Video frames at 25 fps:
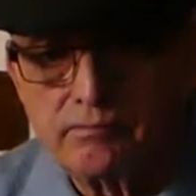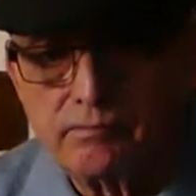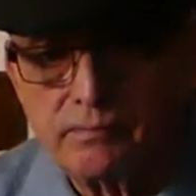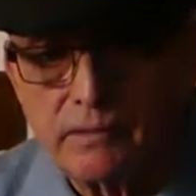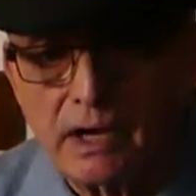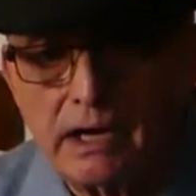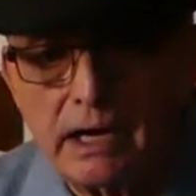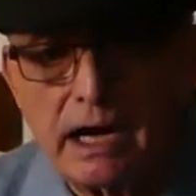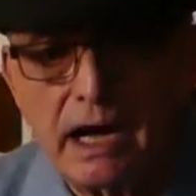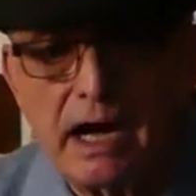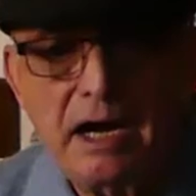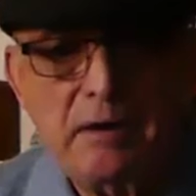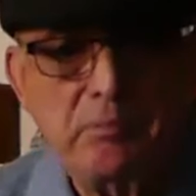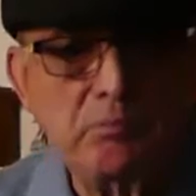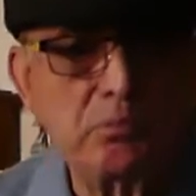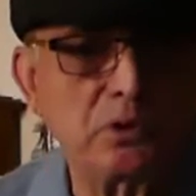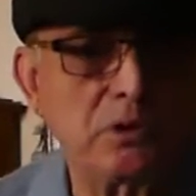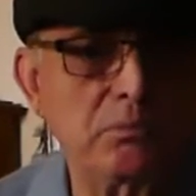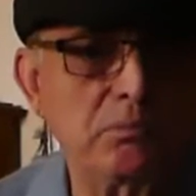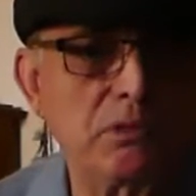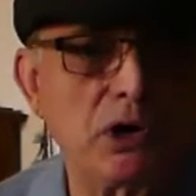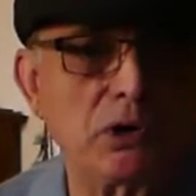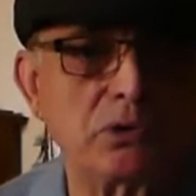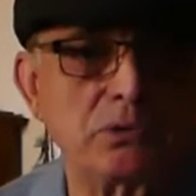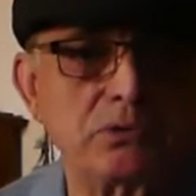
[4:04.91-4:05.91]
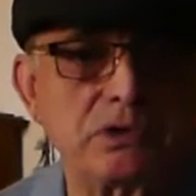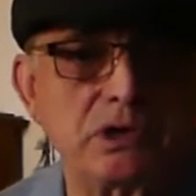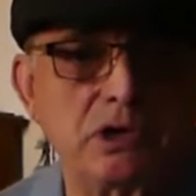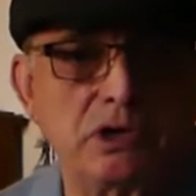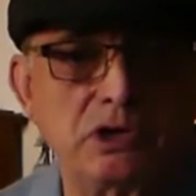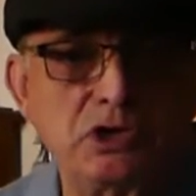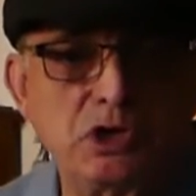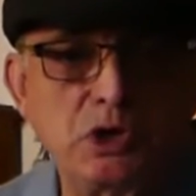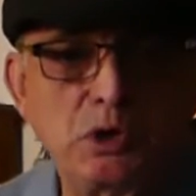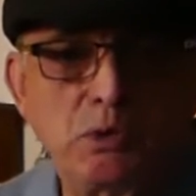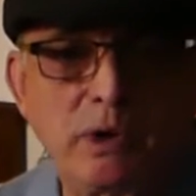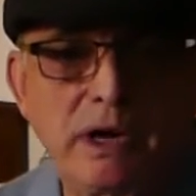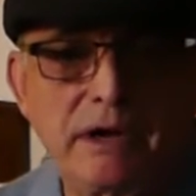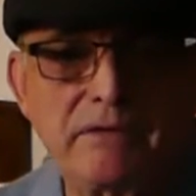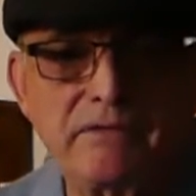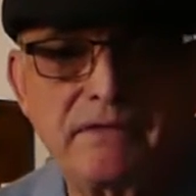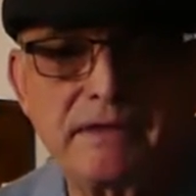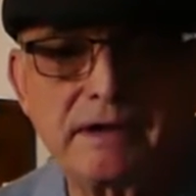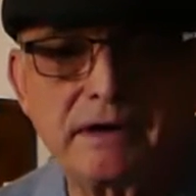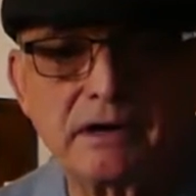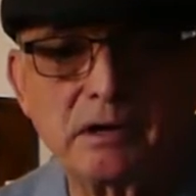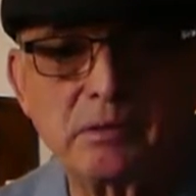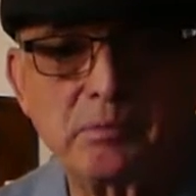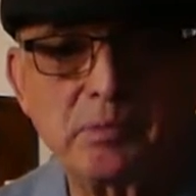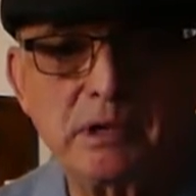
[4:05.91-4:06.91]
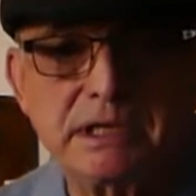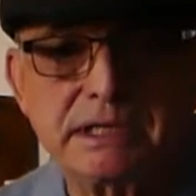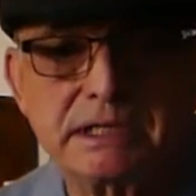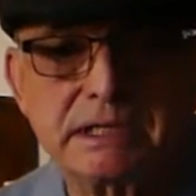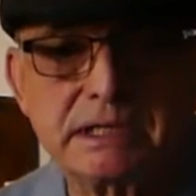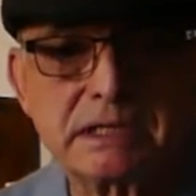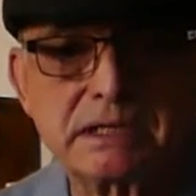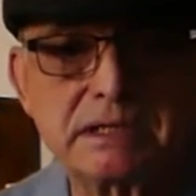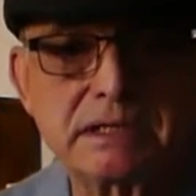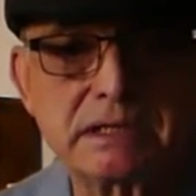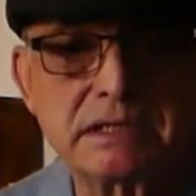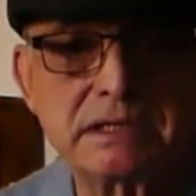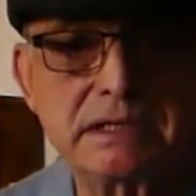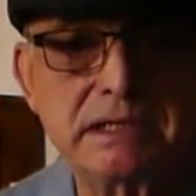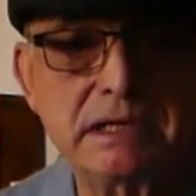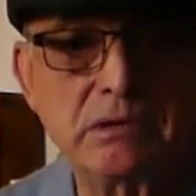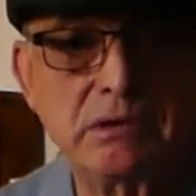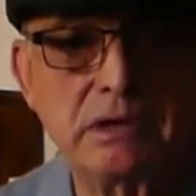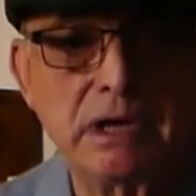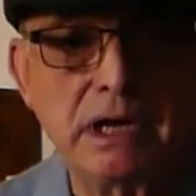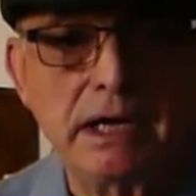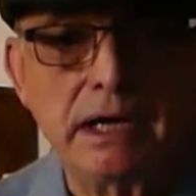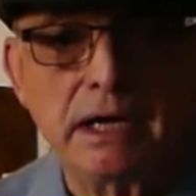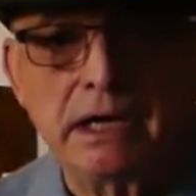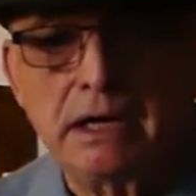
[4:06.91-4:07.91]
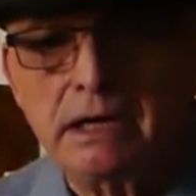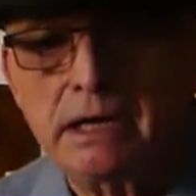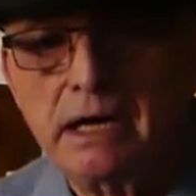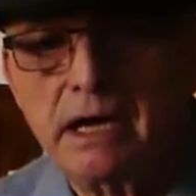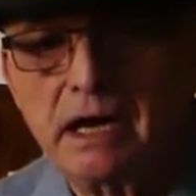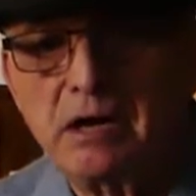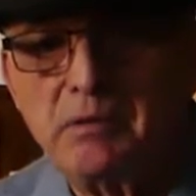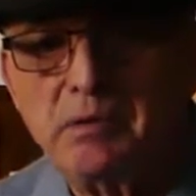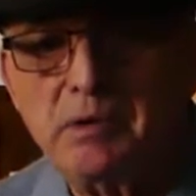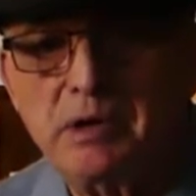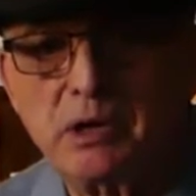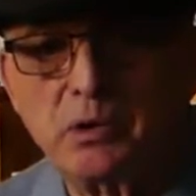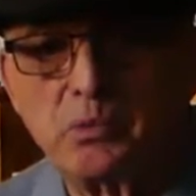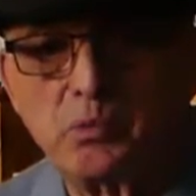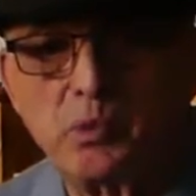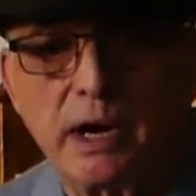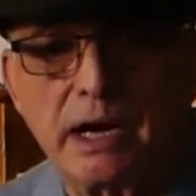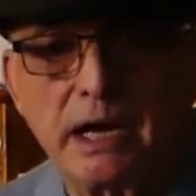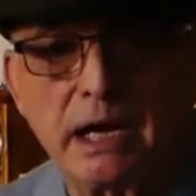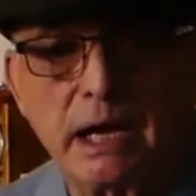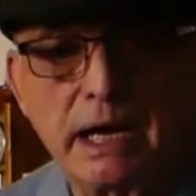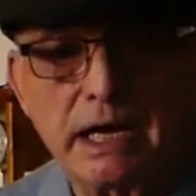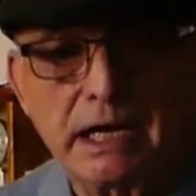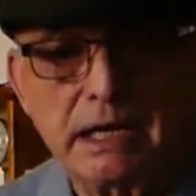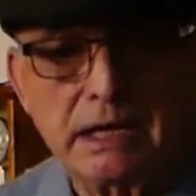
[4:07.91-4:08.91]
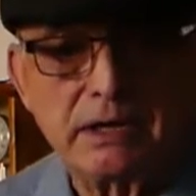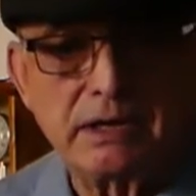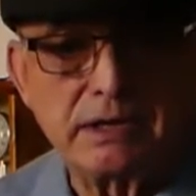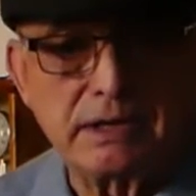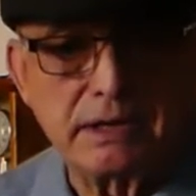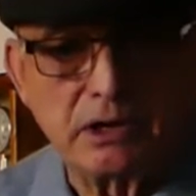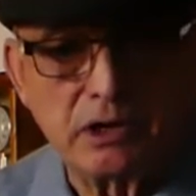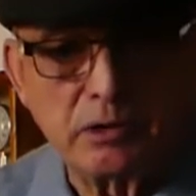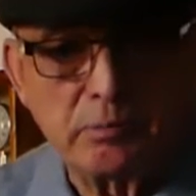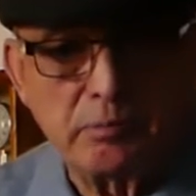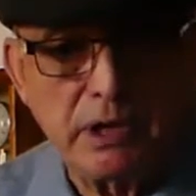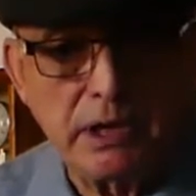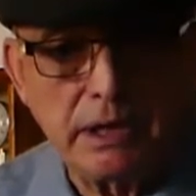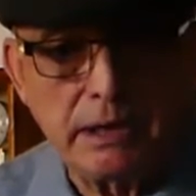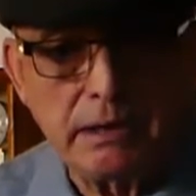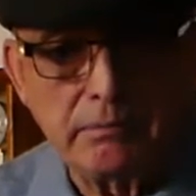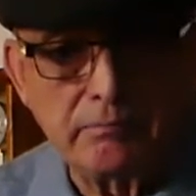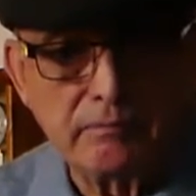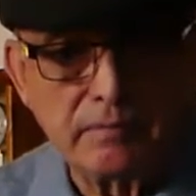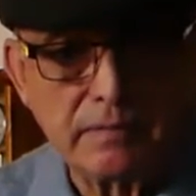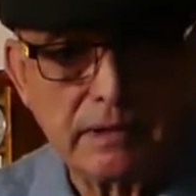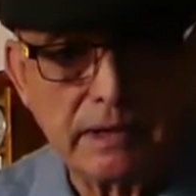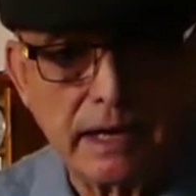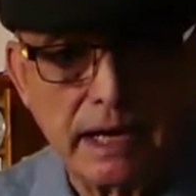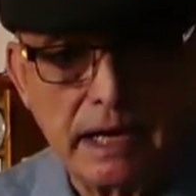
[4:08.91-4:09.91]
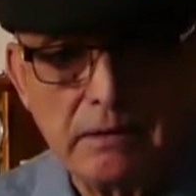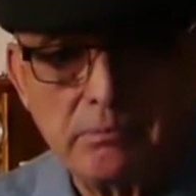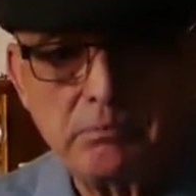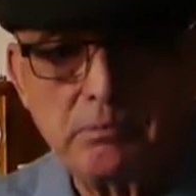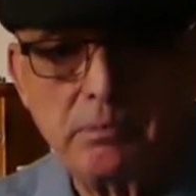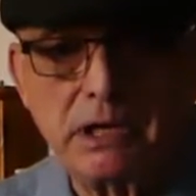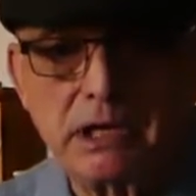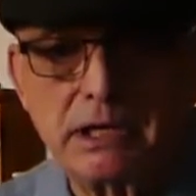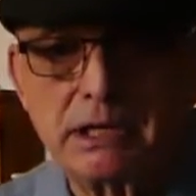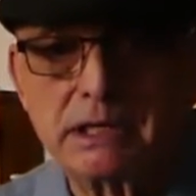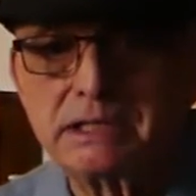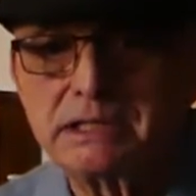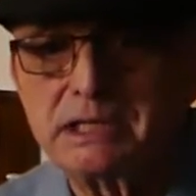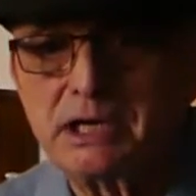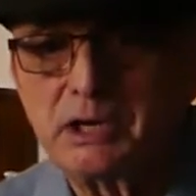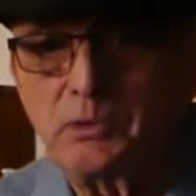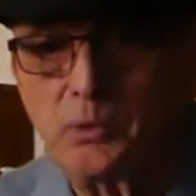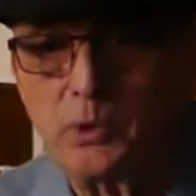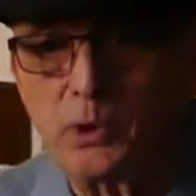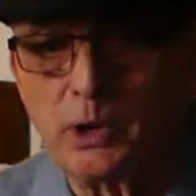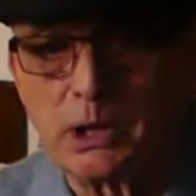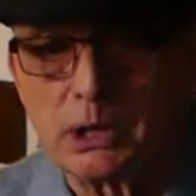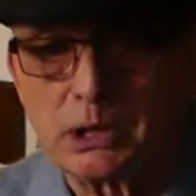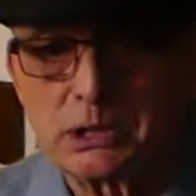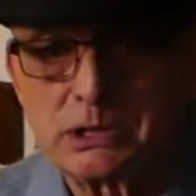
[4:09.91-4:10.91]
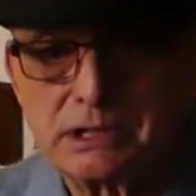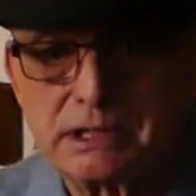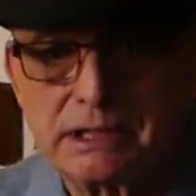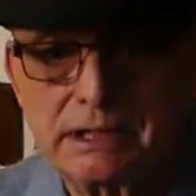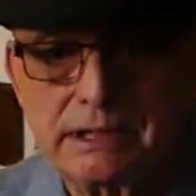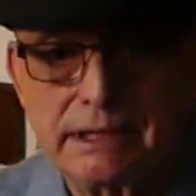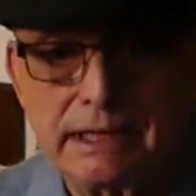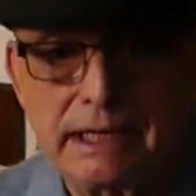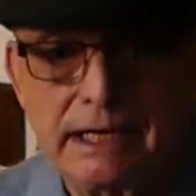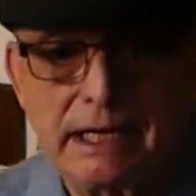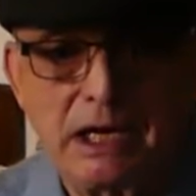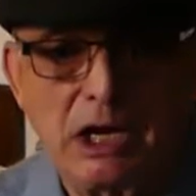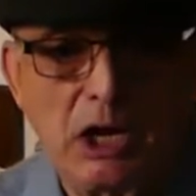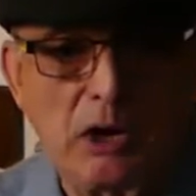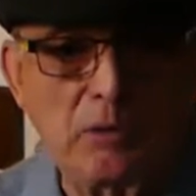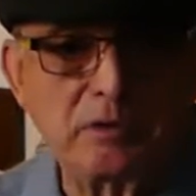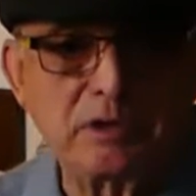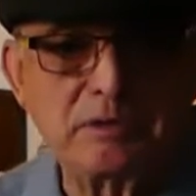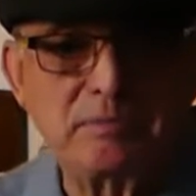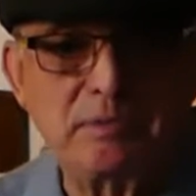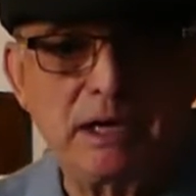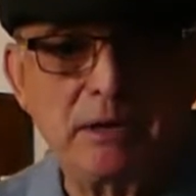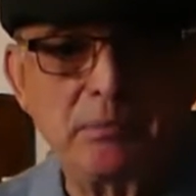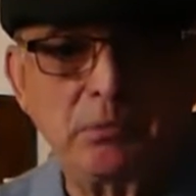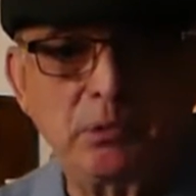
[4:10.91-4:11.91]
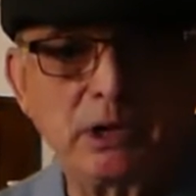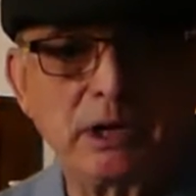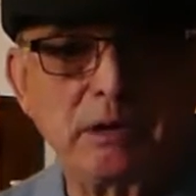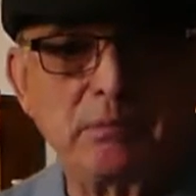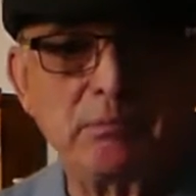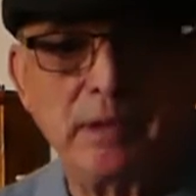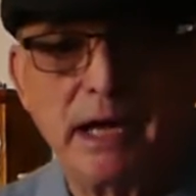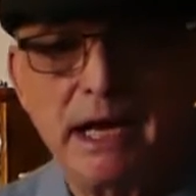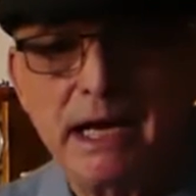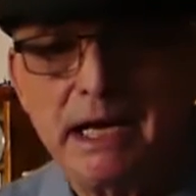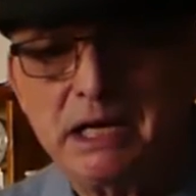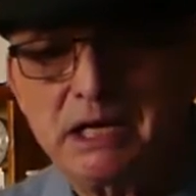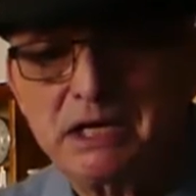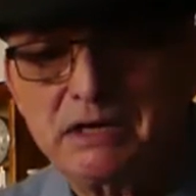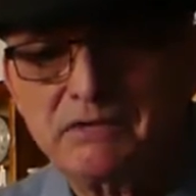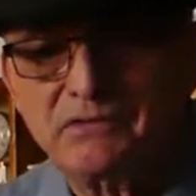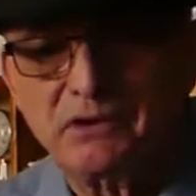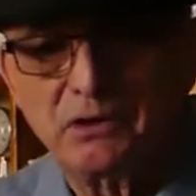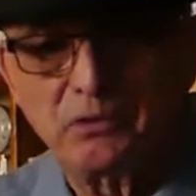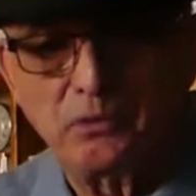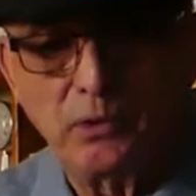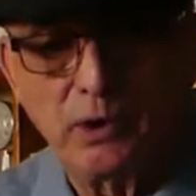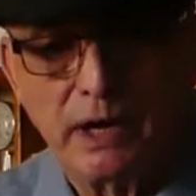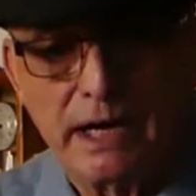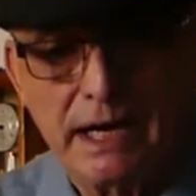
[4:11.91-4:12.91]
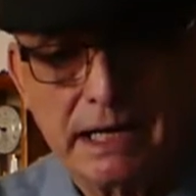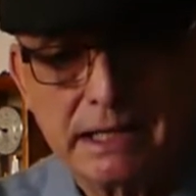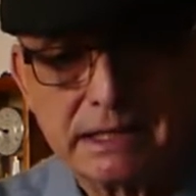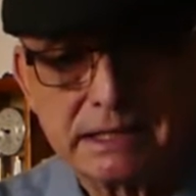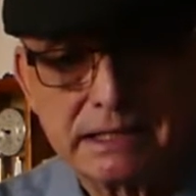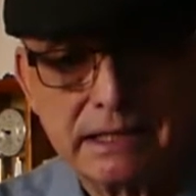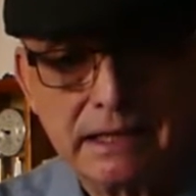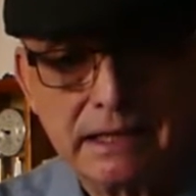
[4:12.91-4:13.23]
And I promote the New Wave Therapy 660 nanometer red light therapy light because it works. It helps people in many different ways.